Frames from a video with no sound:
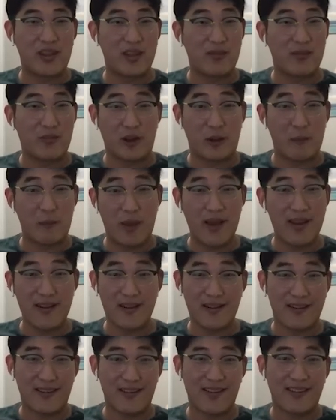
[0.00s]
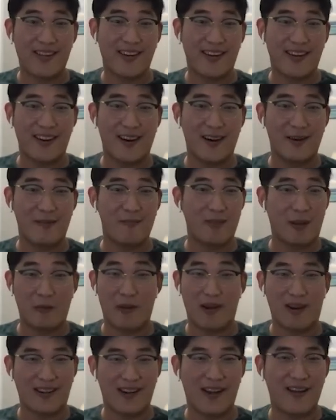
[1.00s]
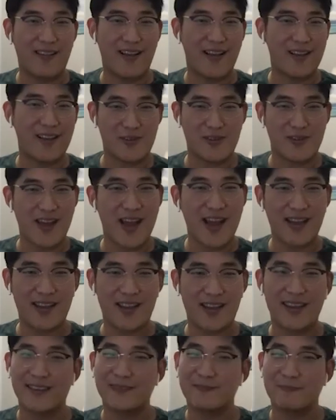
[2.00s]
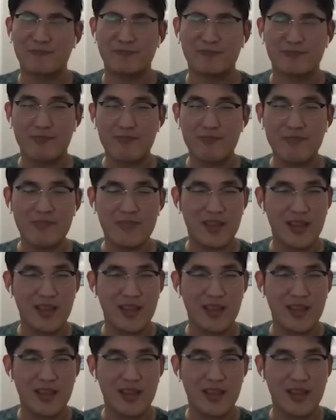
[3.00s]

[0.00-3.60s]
but then if your competitor, American Airlines or United,